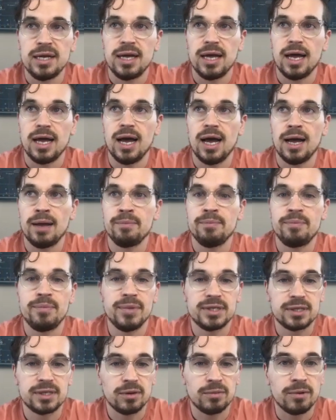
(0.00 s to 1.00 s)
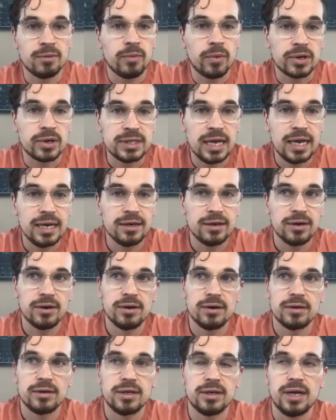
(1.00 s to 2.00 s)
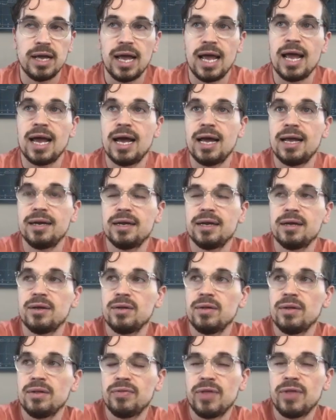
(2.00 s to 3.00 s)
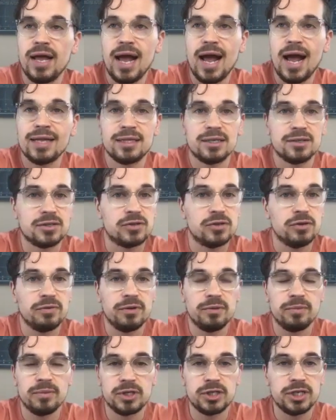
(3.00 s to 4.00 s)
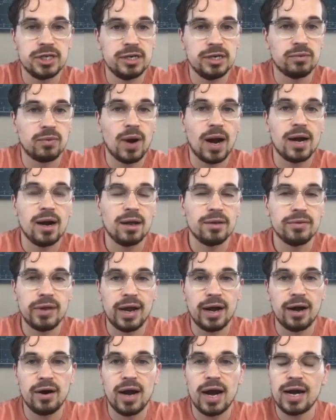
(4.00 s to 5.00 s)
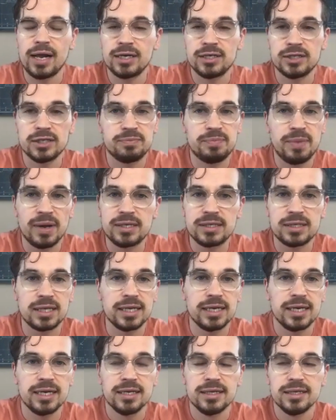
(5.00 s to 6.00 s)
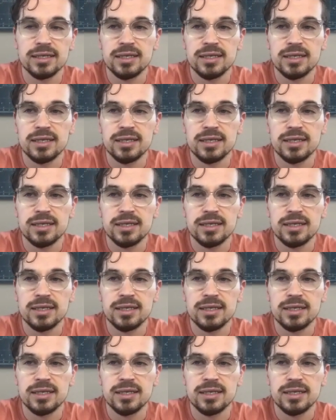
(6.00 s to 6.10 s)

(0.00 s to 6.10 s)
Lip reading: It's a little bit more tender, and they had the sous vide machine right on there, and it just basically